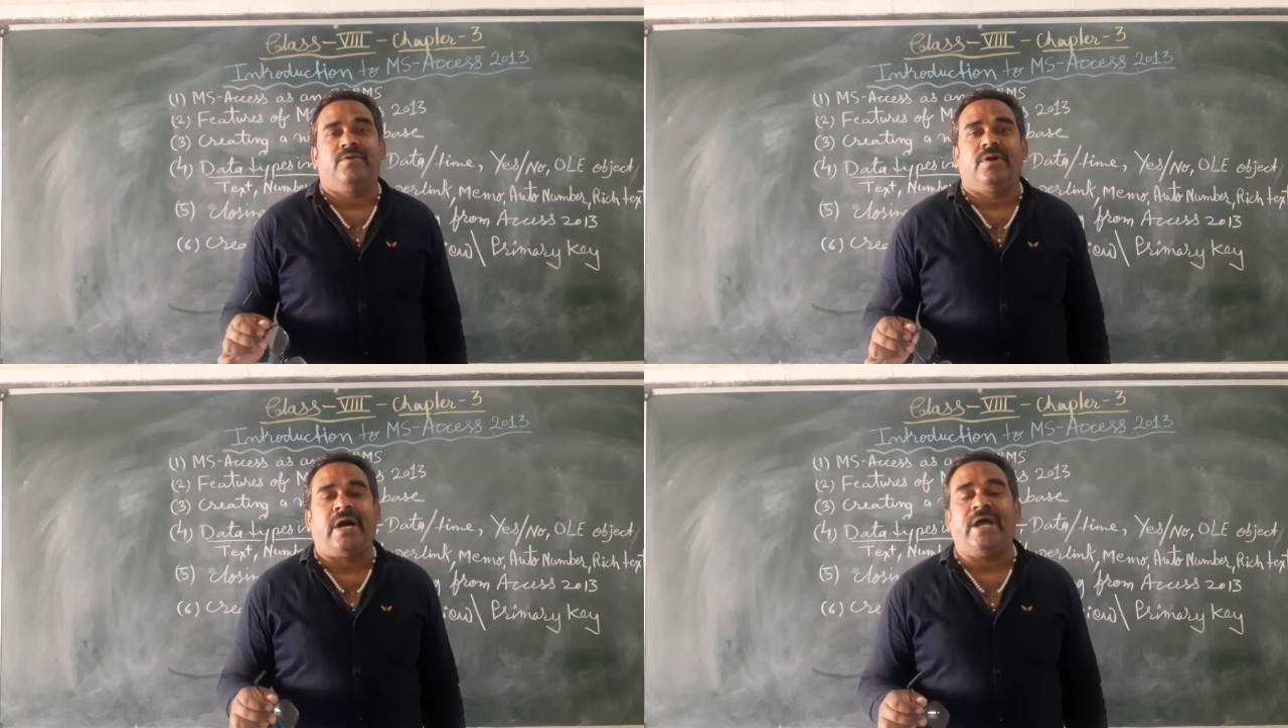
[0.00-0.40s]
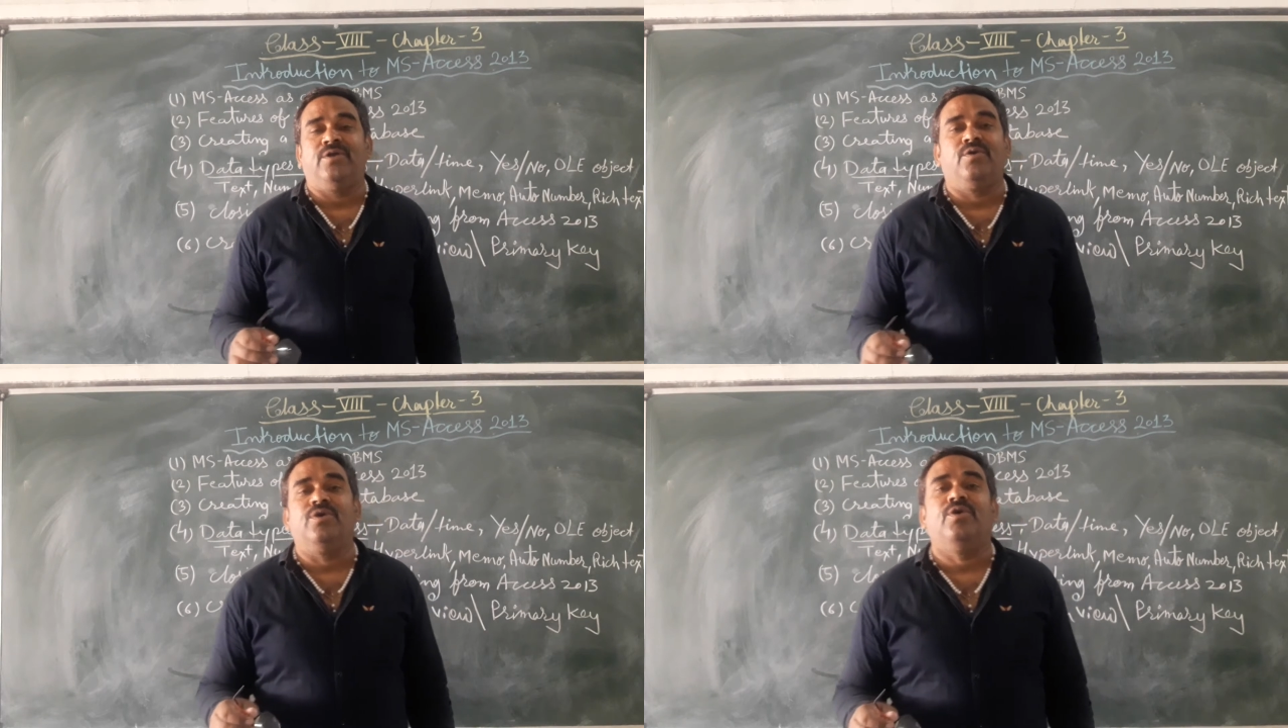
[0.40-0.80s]
I
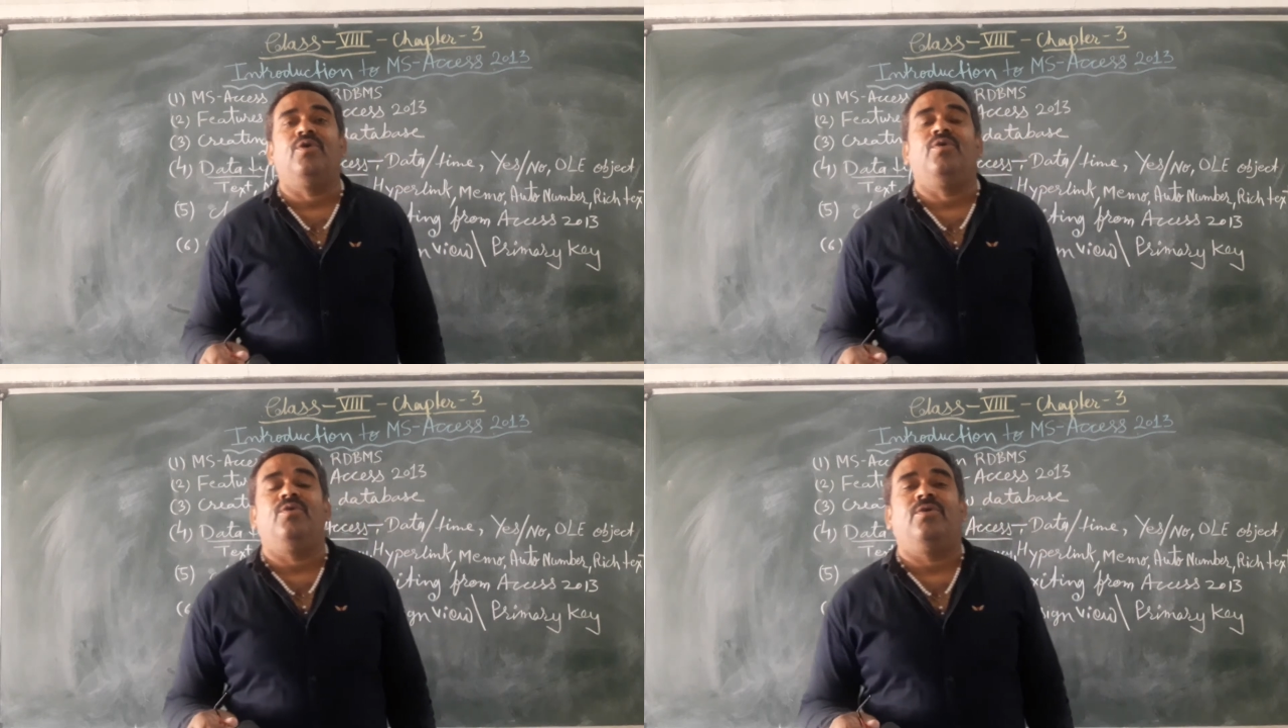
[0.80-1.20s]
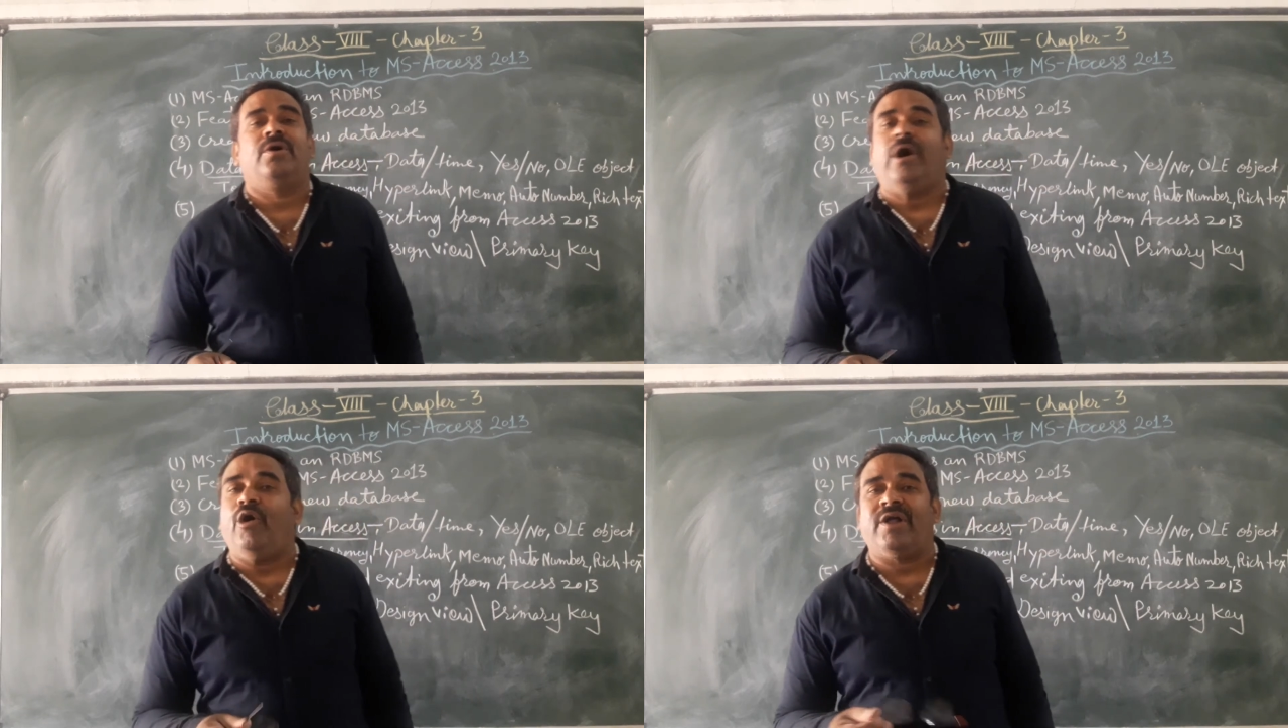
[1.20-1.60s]
don't know,
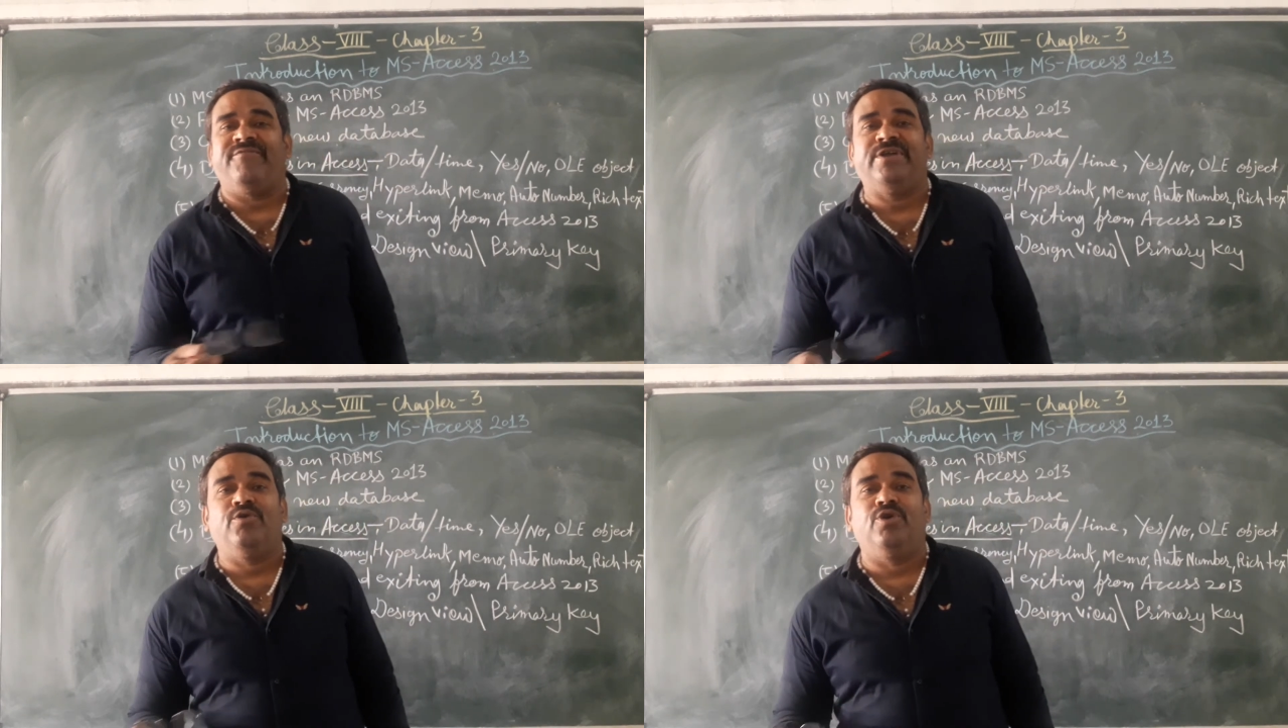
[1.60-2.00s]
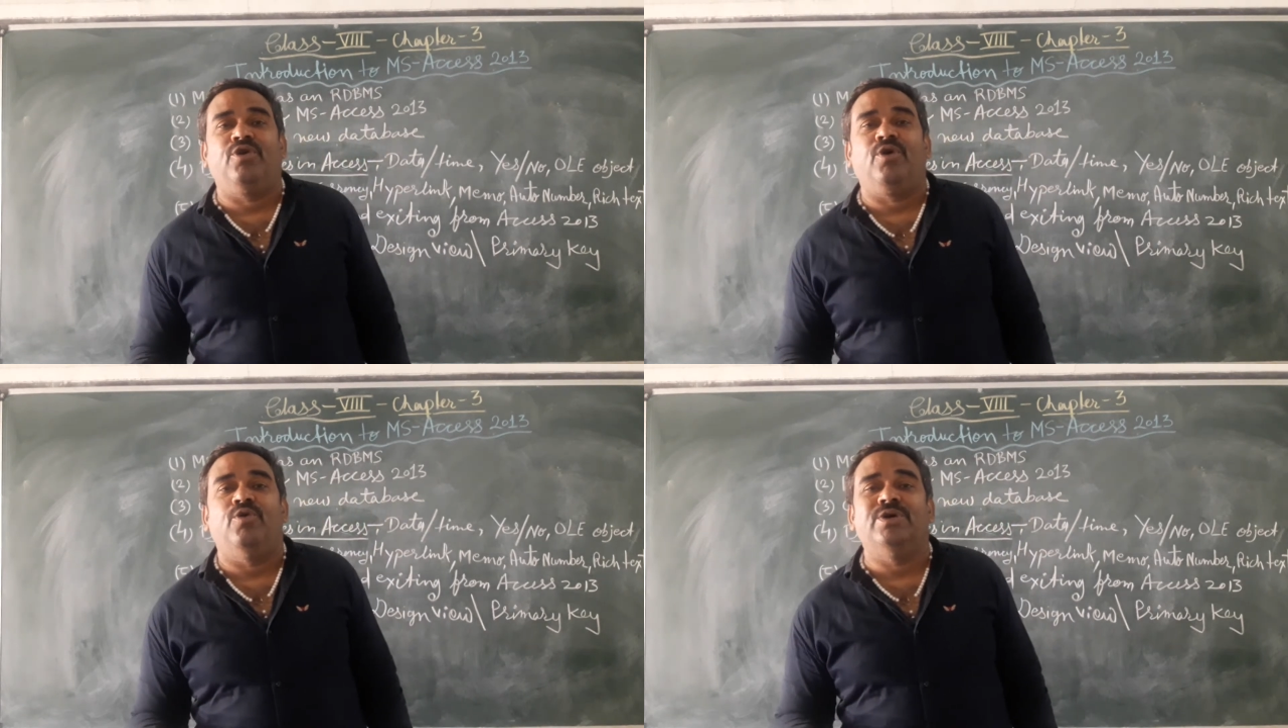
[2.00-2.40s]
or we don't
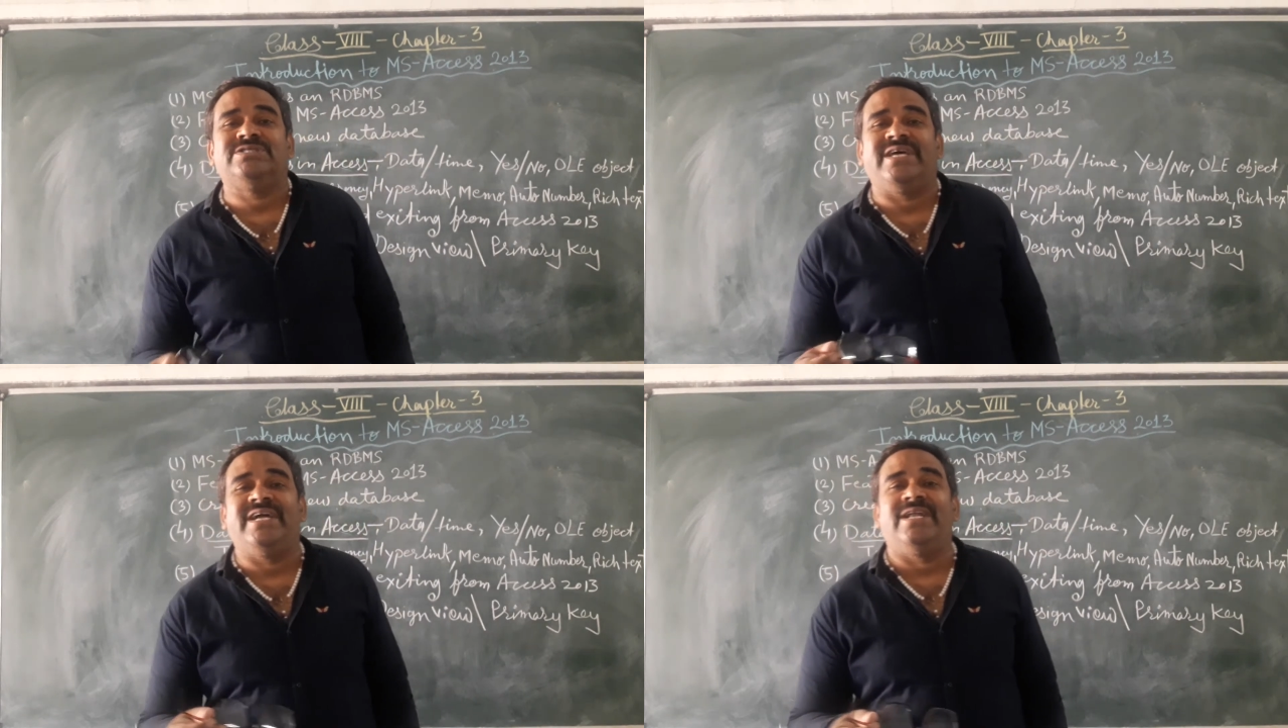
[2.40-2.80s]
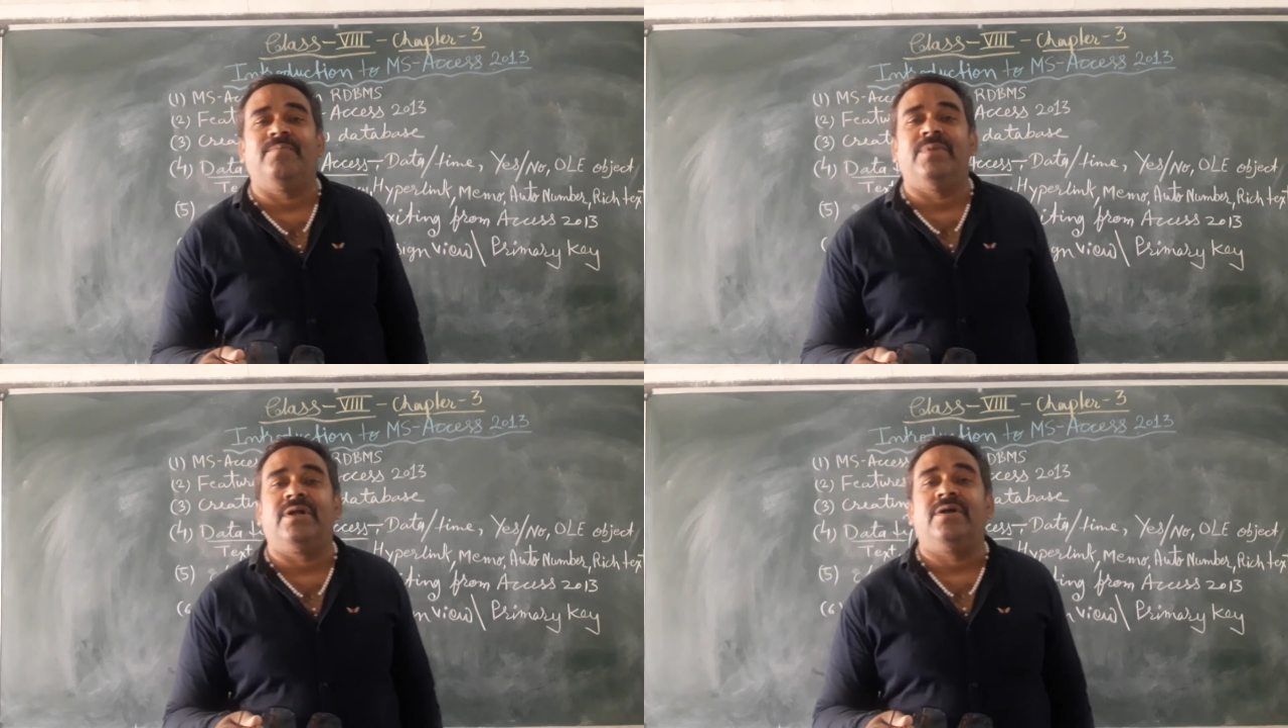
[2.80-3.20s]
know who is 8
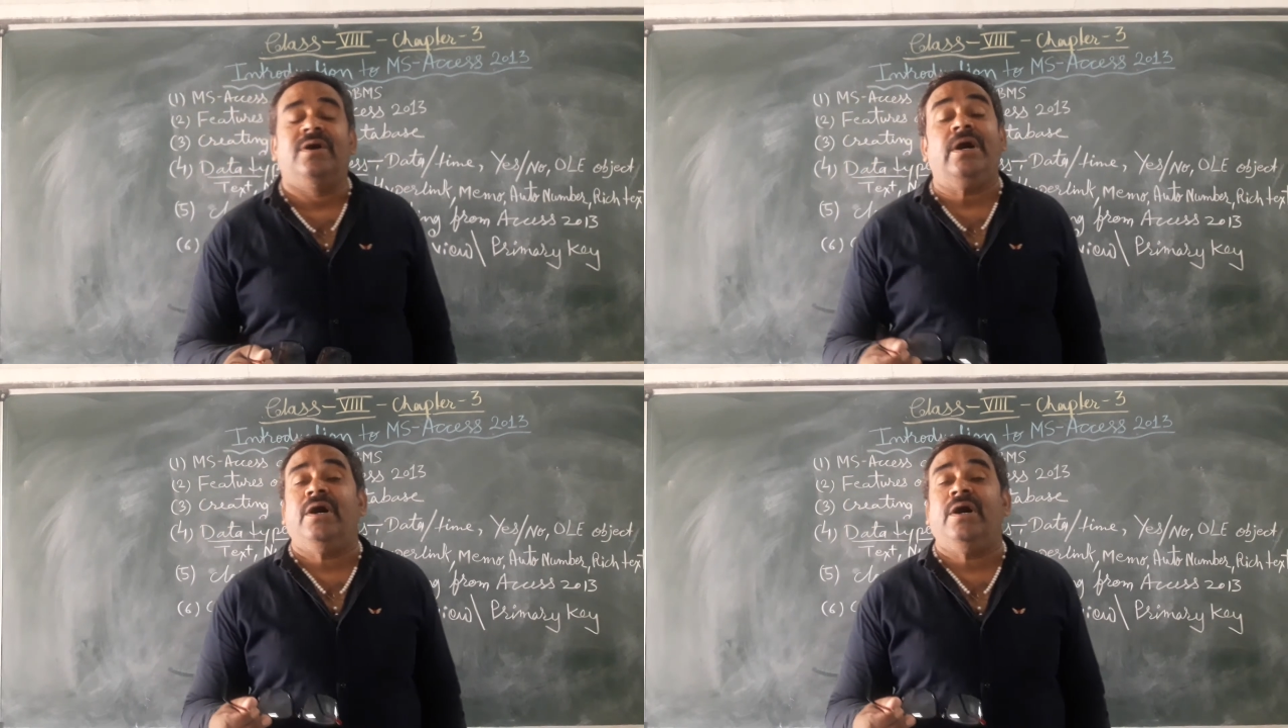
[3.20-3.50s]
number,